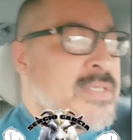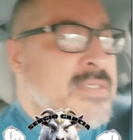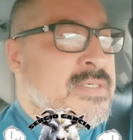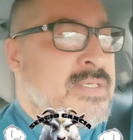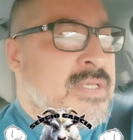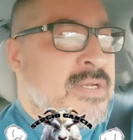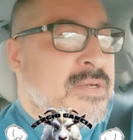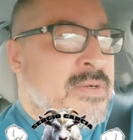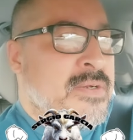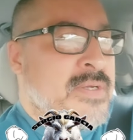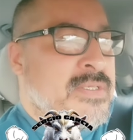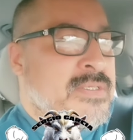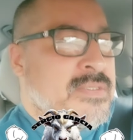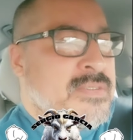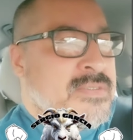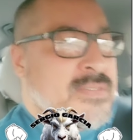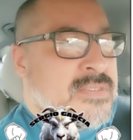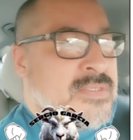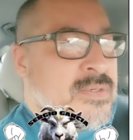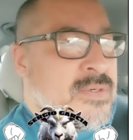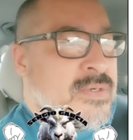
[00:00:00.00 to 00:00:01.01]
I consider it
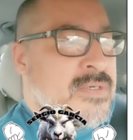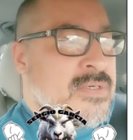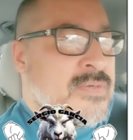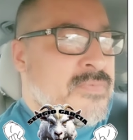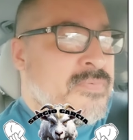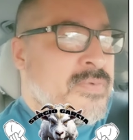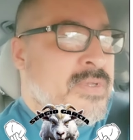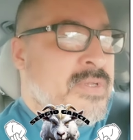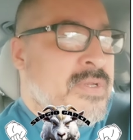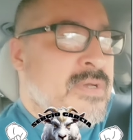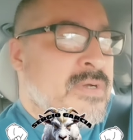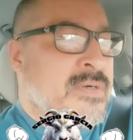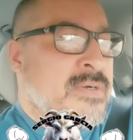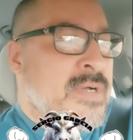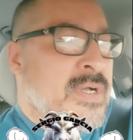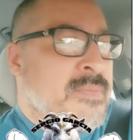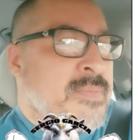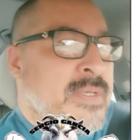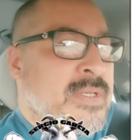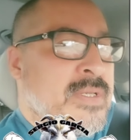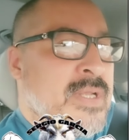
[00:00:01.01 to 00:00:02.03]
sort of, you
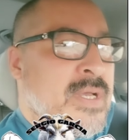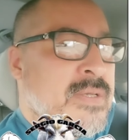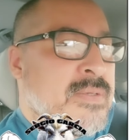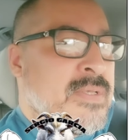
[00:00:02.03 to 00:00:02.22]
know, I mean,